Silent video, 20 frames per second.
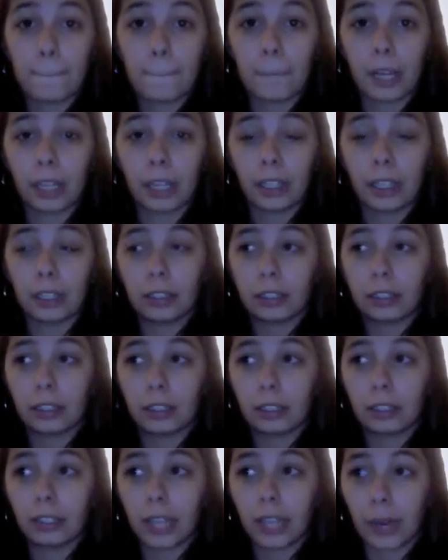But
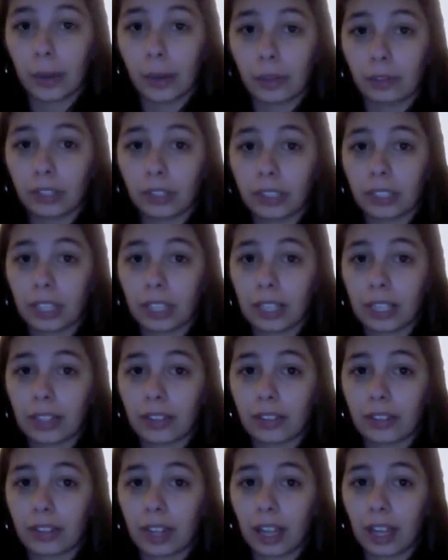now I
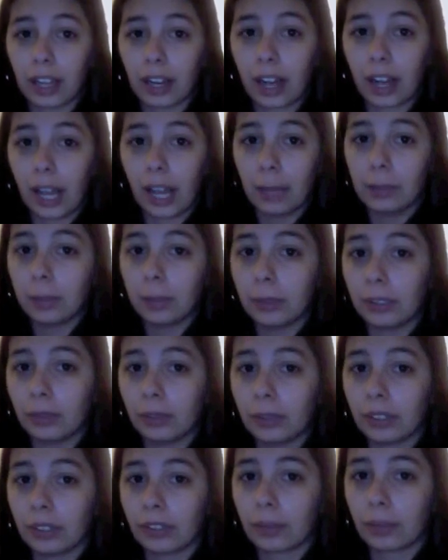realize that I may be
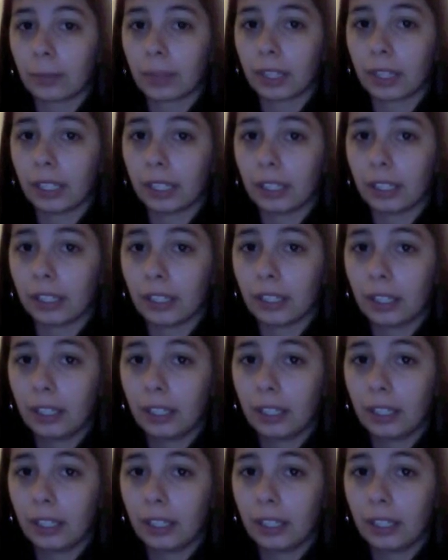doing something